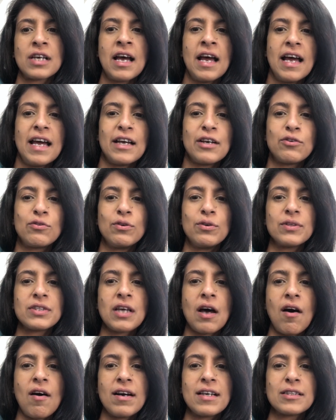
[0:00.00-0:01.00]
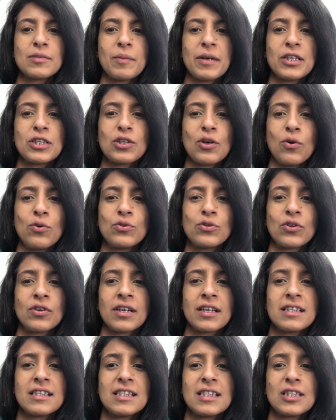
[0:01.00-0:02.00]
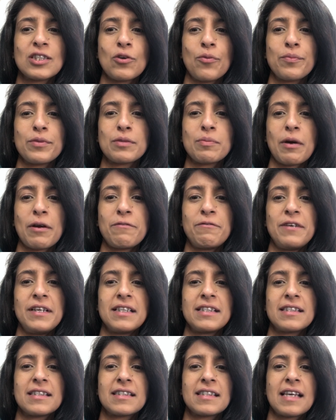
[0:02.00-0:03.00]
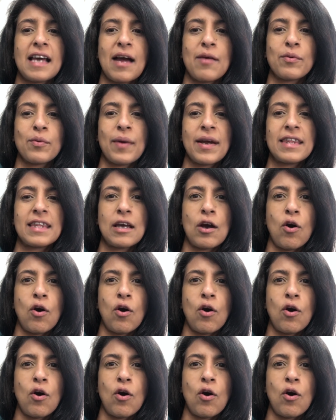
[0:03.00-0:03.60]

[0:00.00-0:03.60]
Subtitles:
It grew as high as my shoulder, and I stomped my feet to scare away the